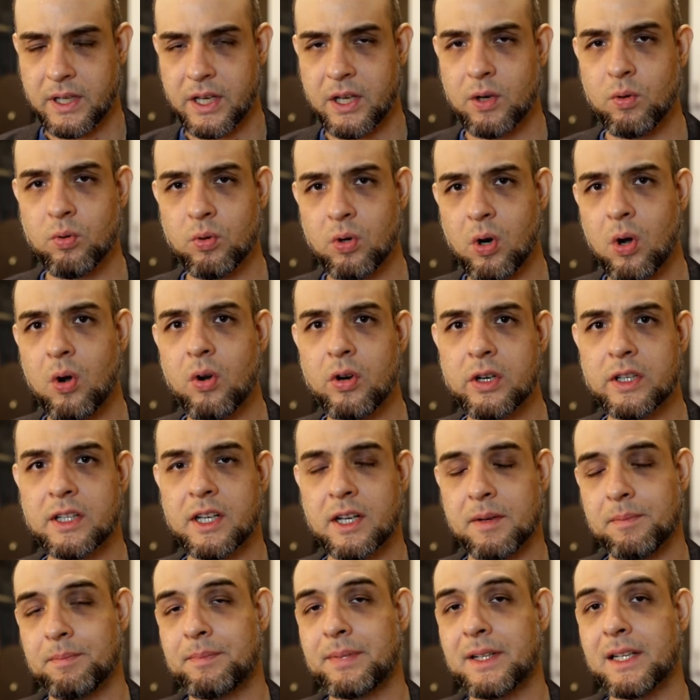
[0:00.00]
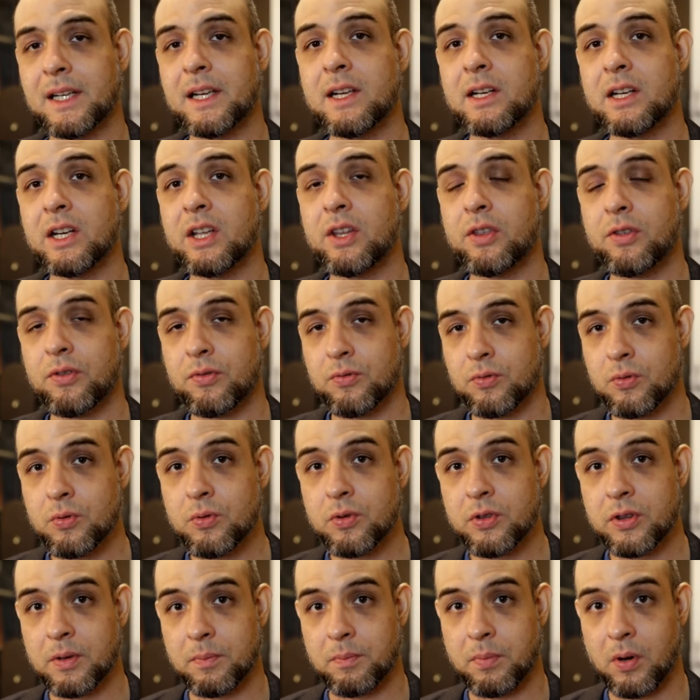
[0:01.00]
erode completely
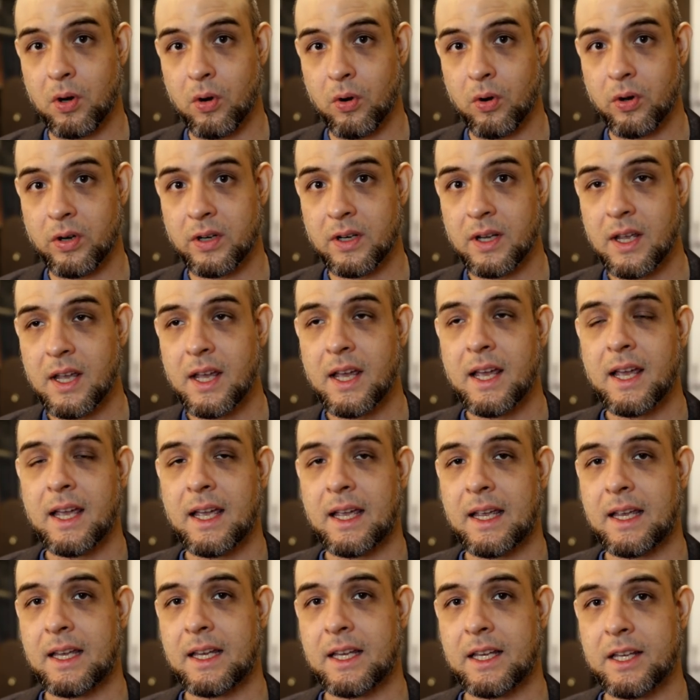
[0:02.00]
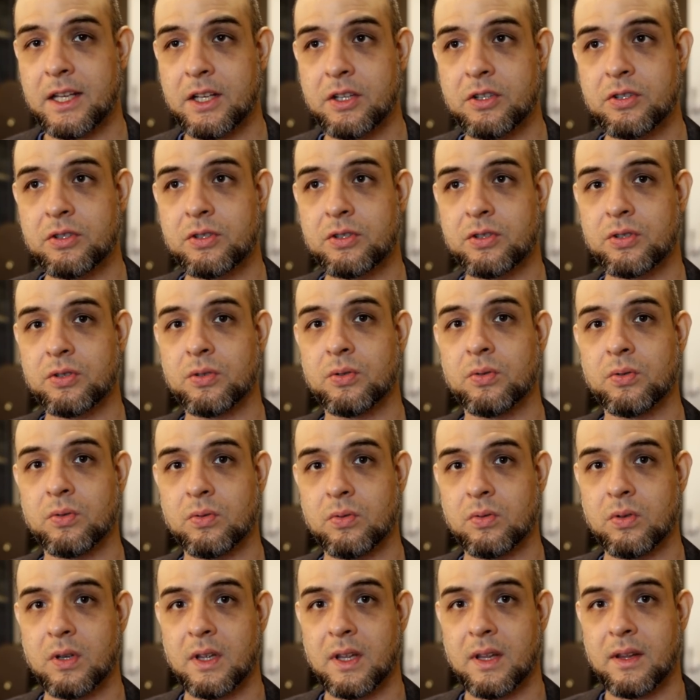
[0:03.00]
through the bone
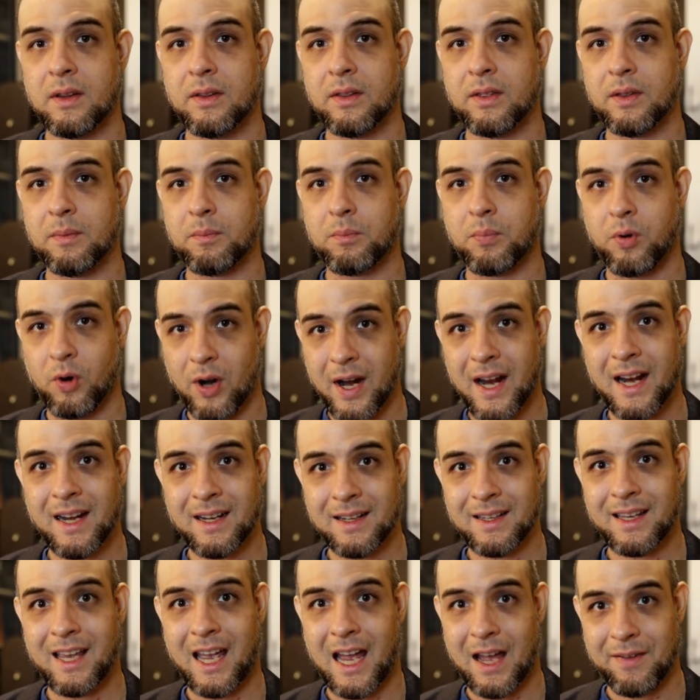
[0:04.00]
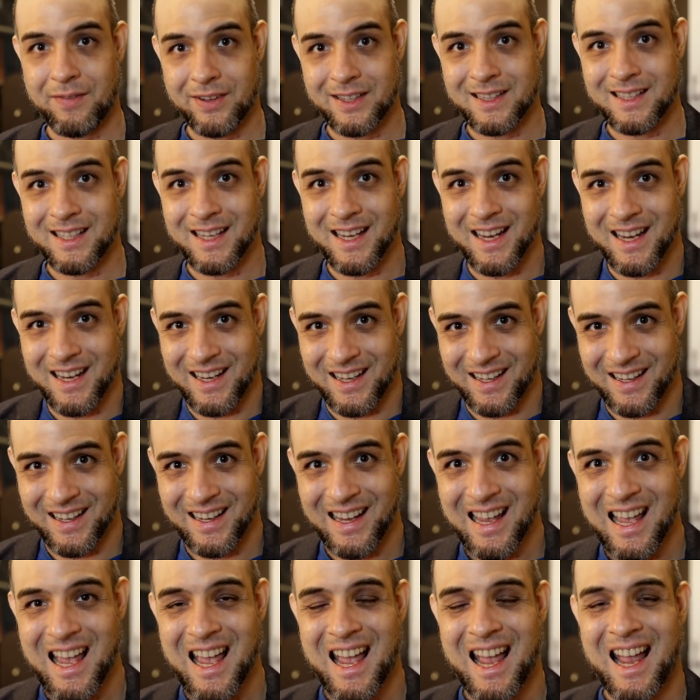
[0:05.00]
into the brain cavity.
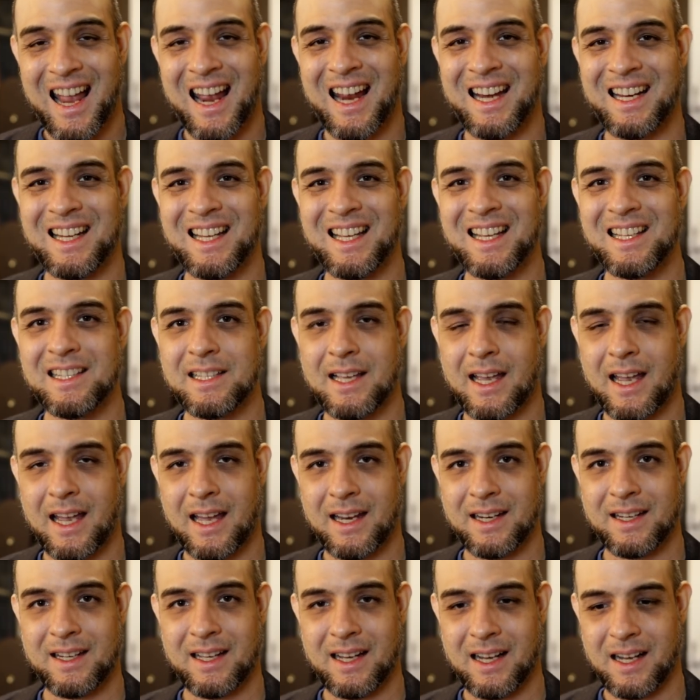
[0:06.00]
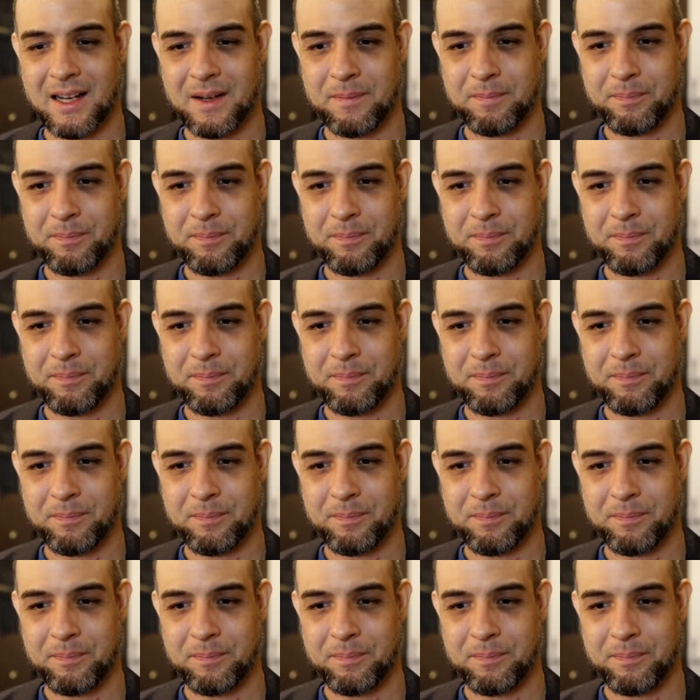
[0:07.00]
And he's had